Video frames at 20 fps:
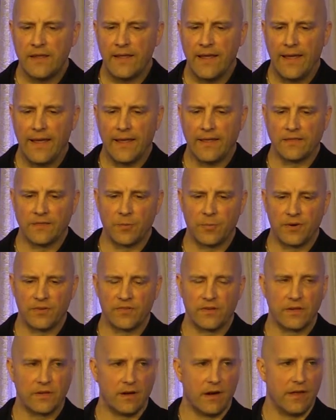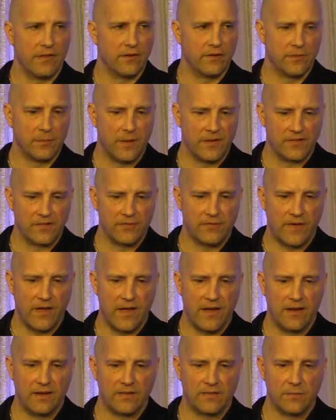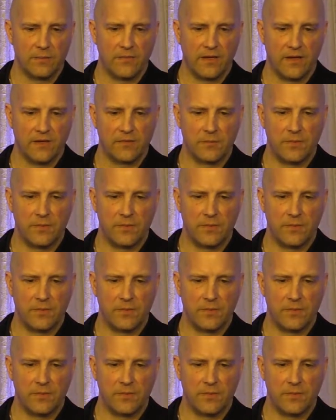And the person can either specify a